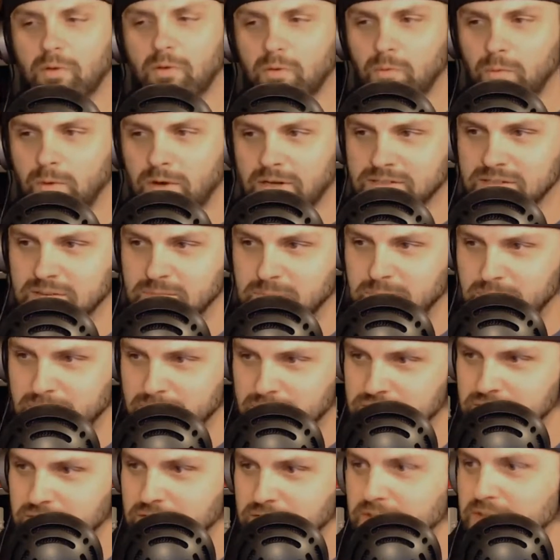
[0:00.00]
watched The
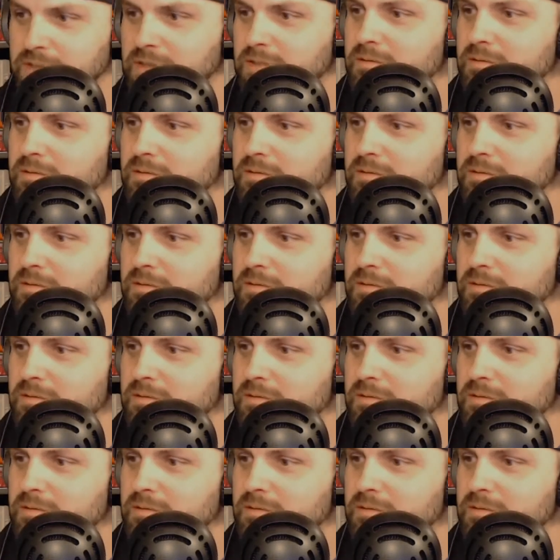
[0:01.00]
Punisher.